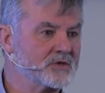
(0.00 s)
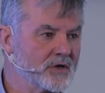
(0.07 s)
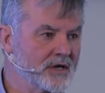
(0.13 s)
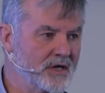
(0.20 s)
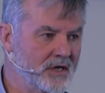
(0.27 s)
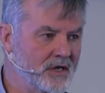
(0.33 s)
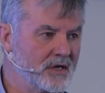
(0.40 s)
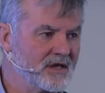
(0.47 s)

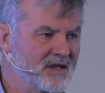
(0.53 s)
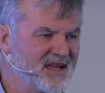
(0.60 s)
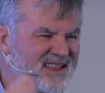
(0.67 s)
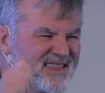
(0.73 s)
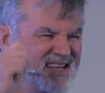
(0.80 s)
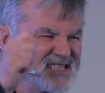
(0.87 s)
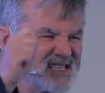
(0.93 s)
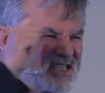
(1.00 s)
okay?
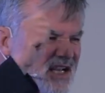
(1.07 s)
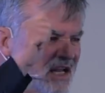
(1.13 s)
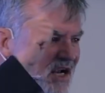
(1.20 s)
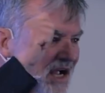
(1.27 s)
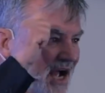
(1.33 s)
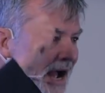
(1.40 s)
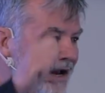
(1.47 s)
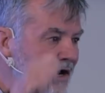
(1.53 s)
This is going
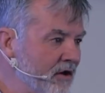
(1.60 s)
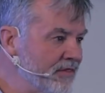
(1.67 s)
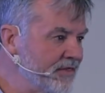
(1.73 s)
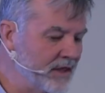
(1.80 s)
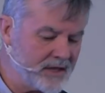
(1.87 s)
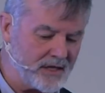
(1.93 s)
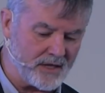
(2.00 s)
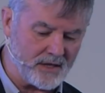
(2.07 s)
to guide our
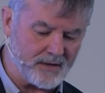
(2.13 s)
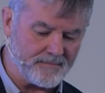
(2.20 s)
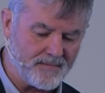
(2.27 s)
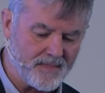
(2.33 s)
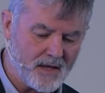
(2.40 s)
thinking.